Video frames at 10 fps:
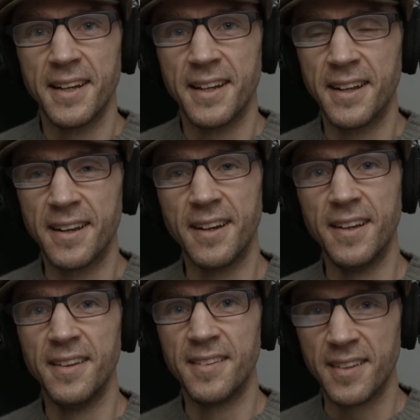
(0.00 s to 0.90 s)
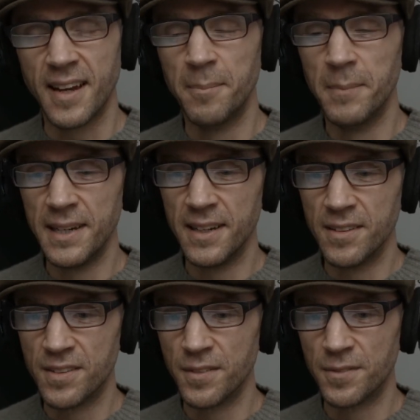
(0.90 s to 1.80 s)
that it is a
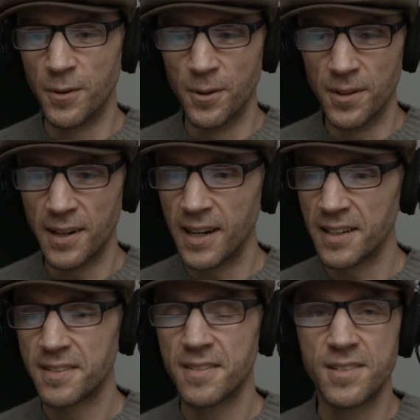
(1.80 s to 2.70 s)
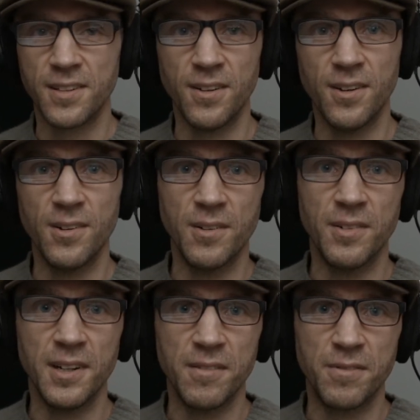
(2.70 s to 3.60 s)
means for us to
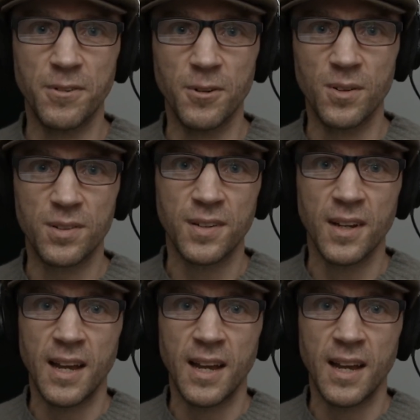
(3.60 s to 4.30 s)
reinforce